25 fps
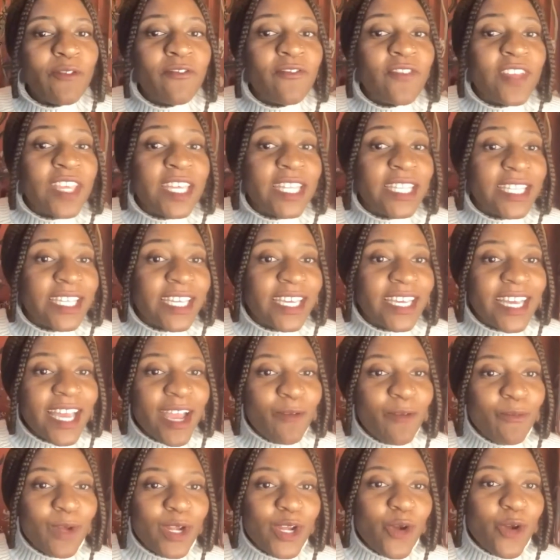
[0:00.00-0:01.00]
Ophelia,
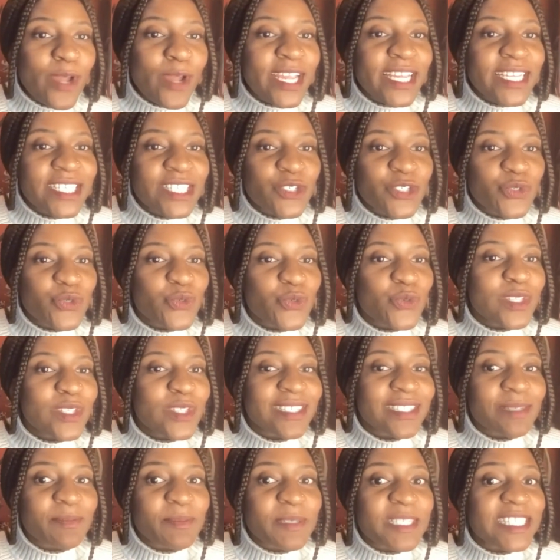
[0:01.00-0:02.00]
and we're going into the
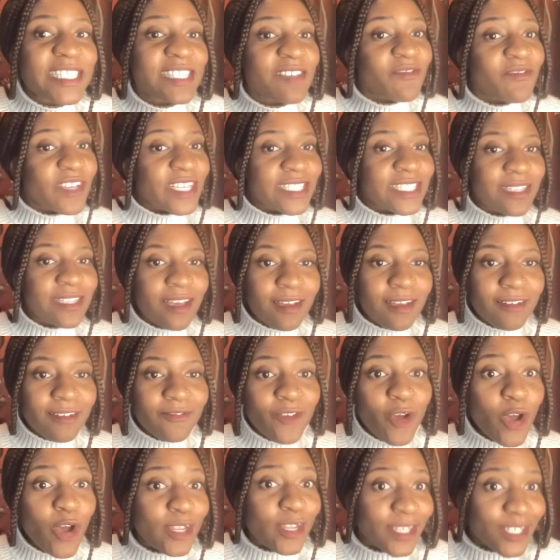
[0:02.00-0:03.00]
specifics of
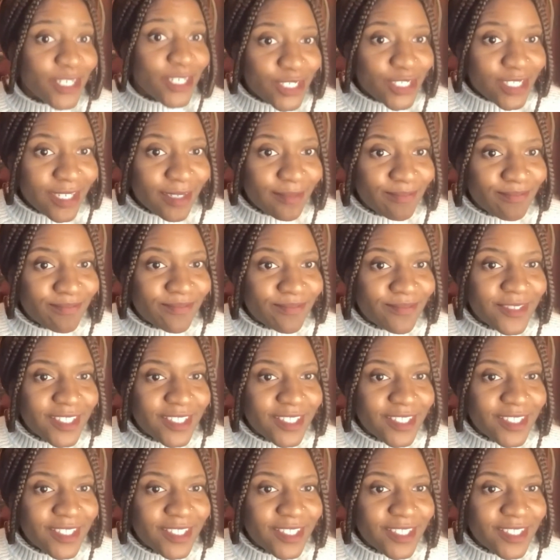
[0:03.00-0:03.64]
auditioning.